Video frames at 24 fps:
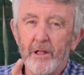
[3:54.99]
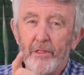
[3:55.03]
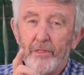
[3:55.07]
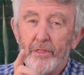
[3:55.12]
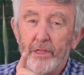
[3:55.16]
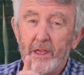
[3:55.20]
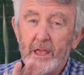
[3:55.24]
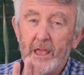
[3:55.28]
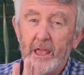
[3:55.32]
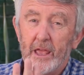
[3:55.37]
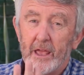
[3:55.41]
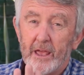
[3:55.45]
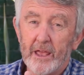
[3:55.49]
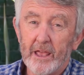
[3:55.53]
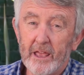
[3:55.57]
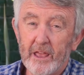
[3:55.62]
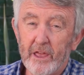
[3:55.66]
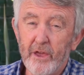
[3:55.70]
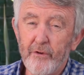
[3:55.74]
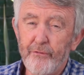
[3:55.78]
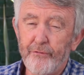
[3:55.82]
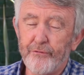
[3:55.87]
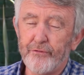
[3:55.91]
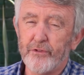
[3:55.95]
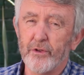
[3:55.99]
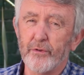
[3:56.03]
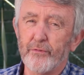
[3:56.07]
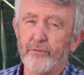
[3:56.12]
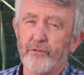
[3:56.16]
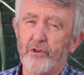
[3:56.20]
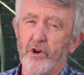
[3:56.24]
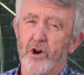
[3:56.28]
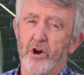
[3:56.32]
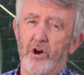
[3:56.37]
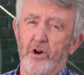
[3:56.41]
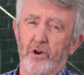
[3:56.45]
the gift of
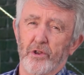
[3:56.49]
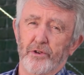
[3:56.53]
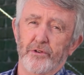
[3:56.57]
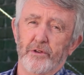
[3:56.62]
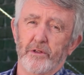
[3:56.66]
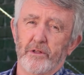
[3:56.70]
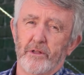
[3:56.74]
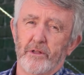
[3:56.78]
God